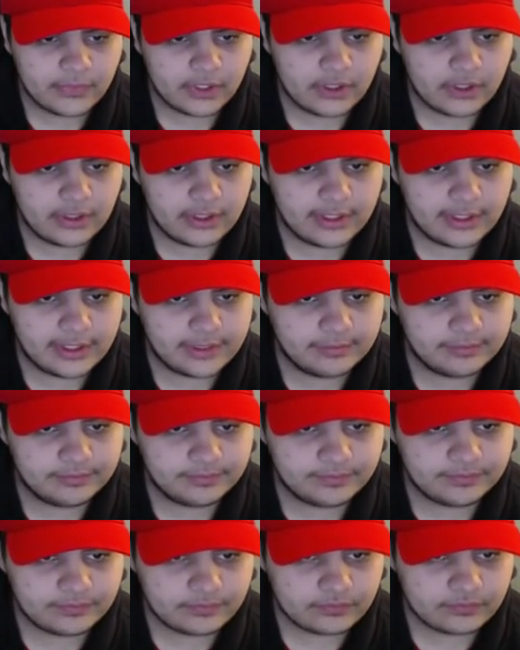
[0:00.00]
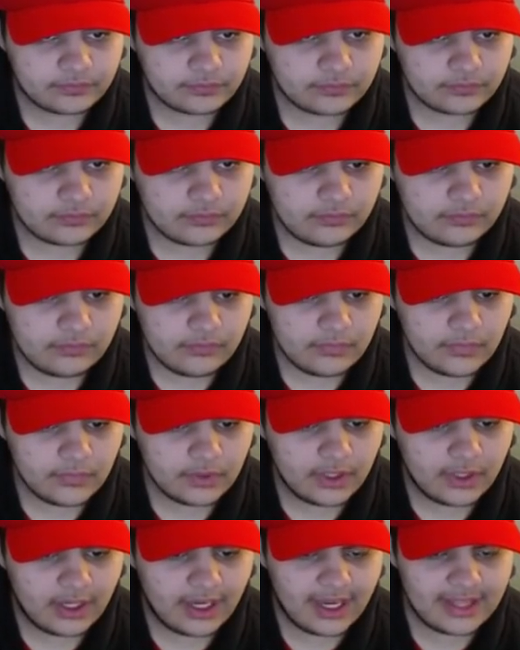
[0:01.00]

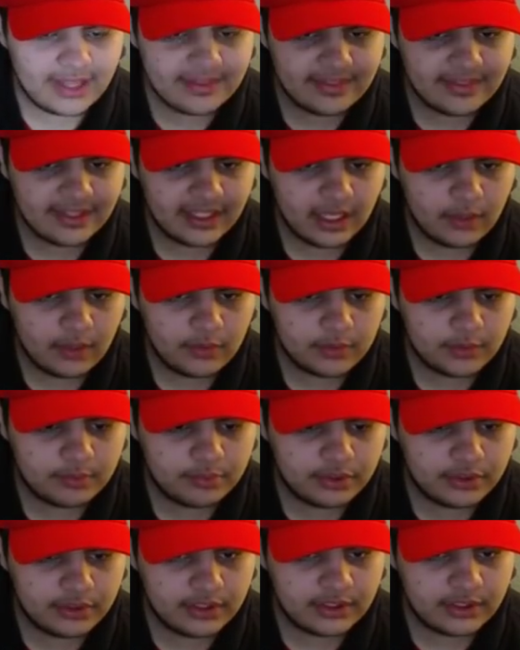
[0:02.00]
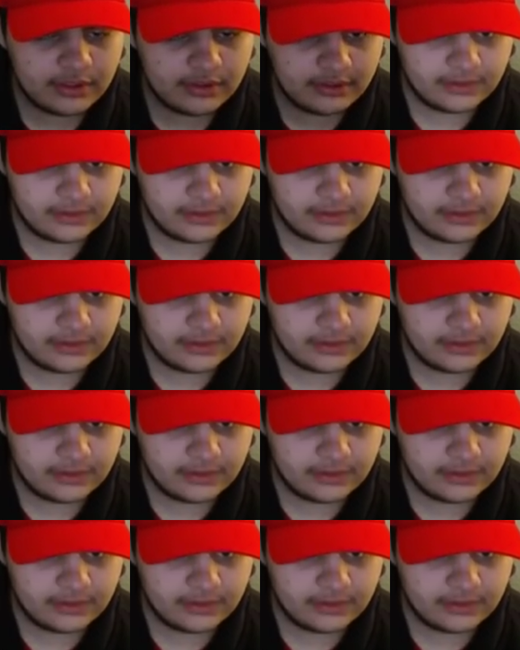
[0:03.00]
I think I would put...